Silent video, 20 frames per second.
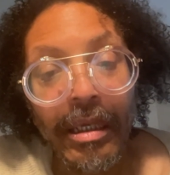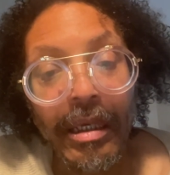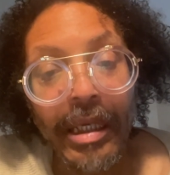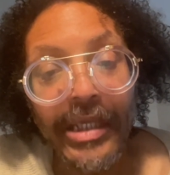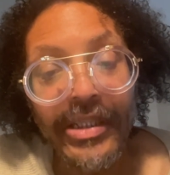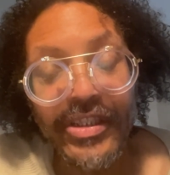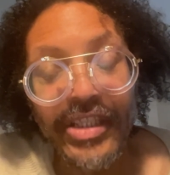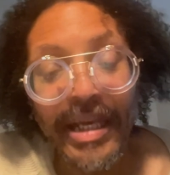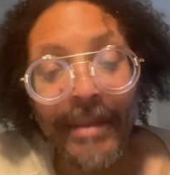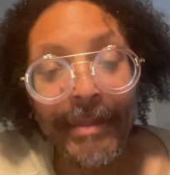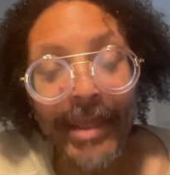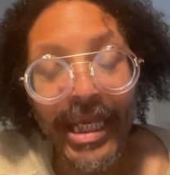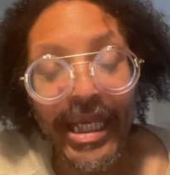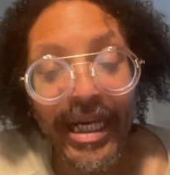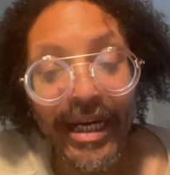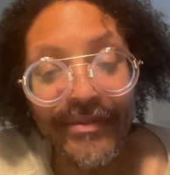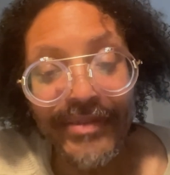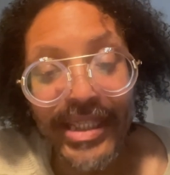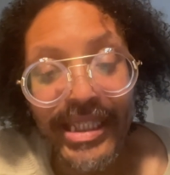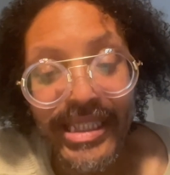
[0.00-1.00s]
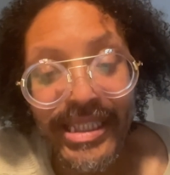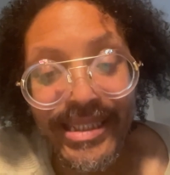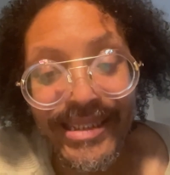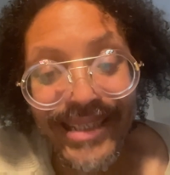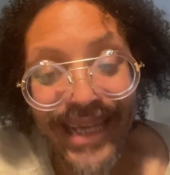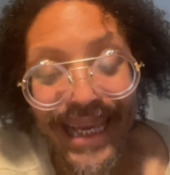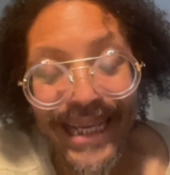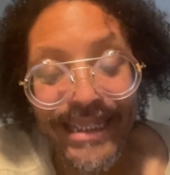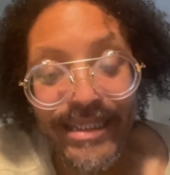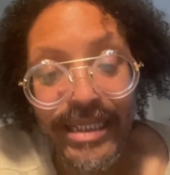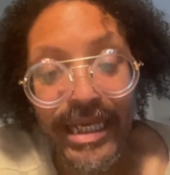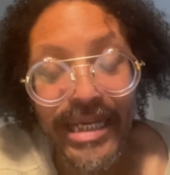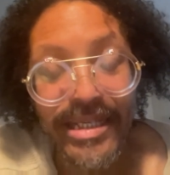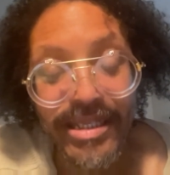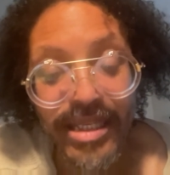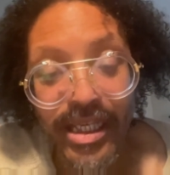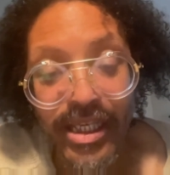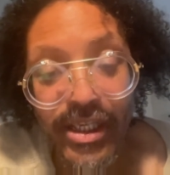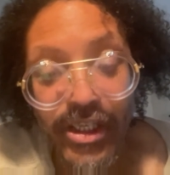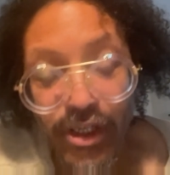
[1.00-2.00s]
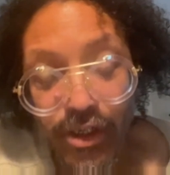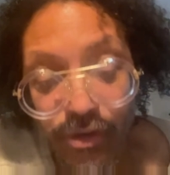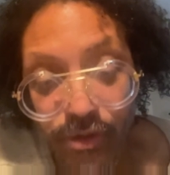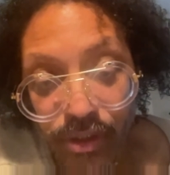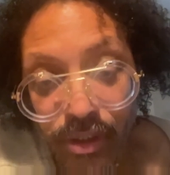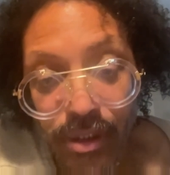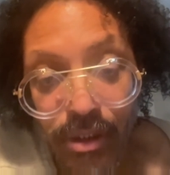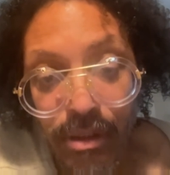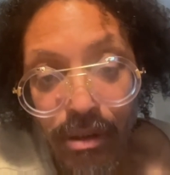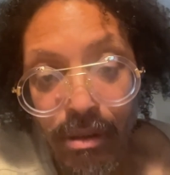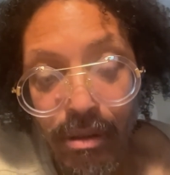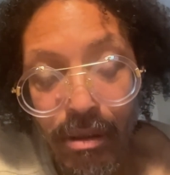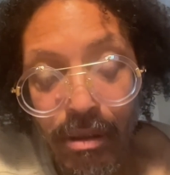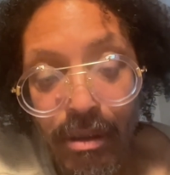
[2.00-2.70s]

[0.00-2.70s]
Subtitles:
assembly of the states as the union,